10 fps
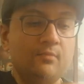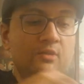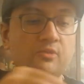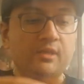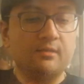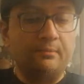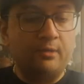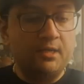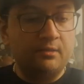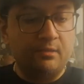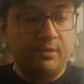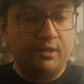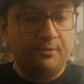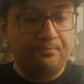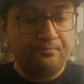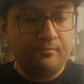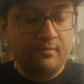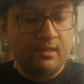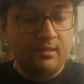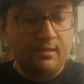So yeah, surprisingly bitter
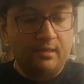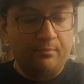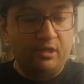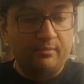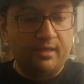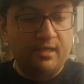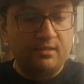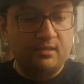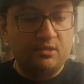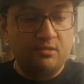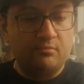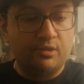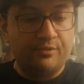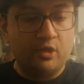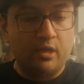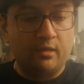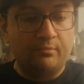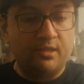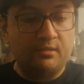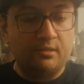compared to my last session, but not
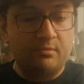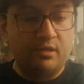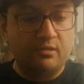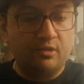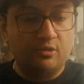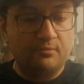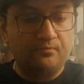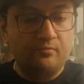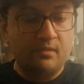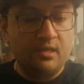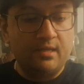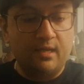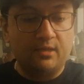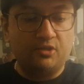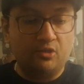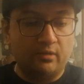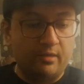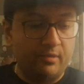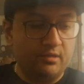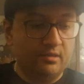unpleasantly bitter at all, unless you don't
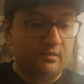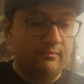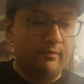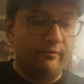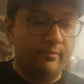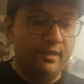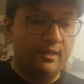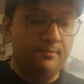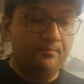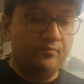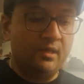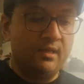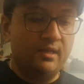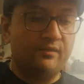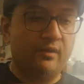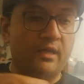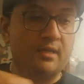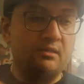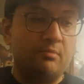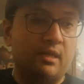like bitterness. But for me, it's very
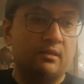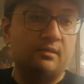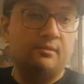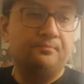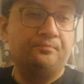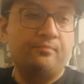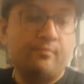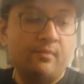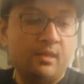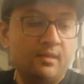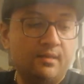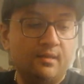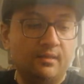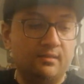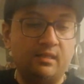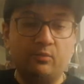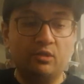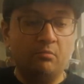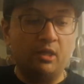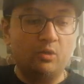nicely balanced. This tea
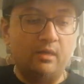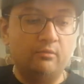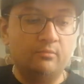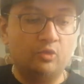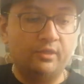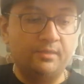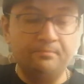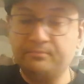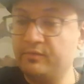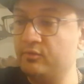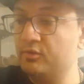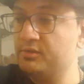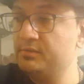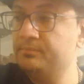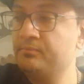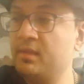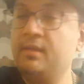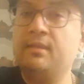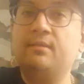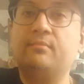will mellow out with more time, of course,
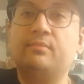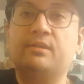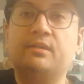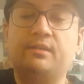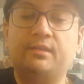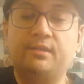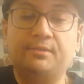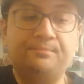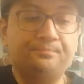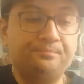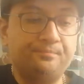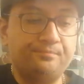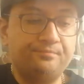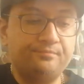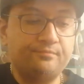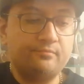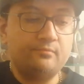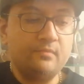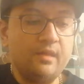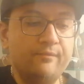but
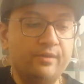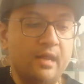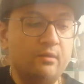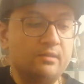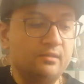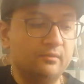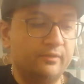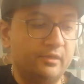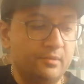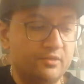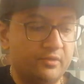for now it's still very much